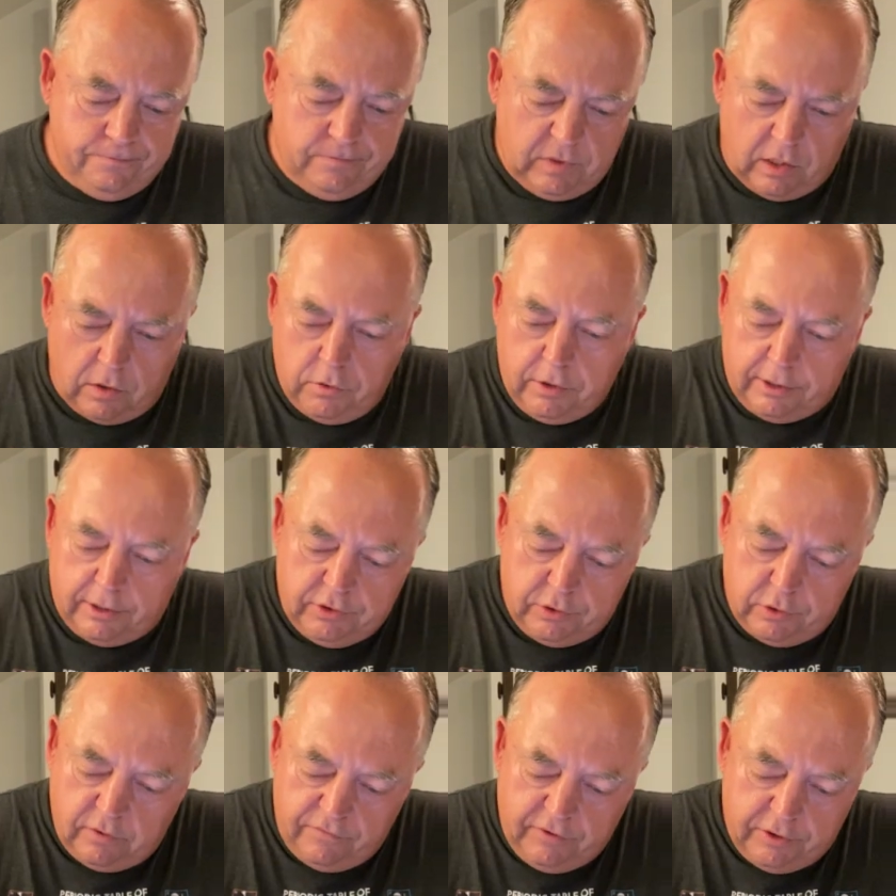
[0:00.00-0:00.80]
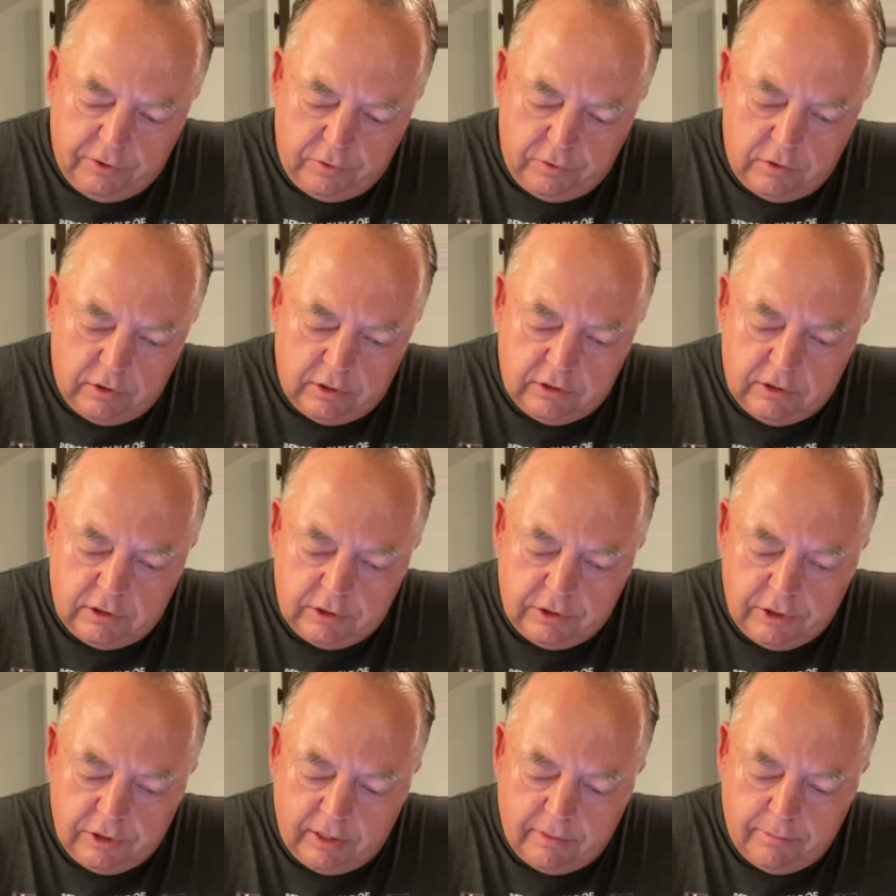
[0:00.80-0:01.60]
Okay, so if you do this, then
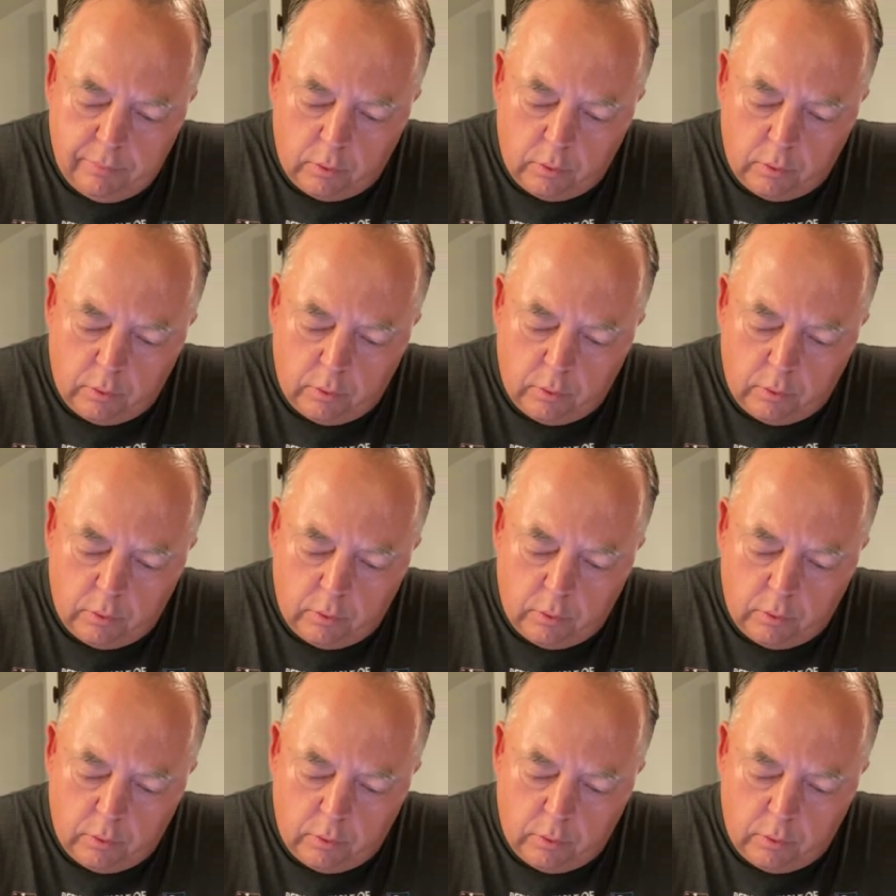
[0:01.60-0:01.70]
you get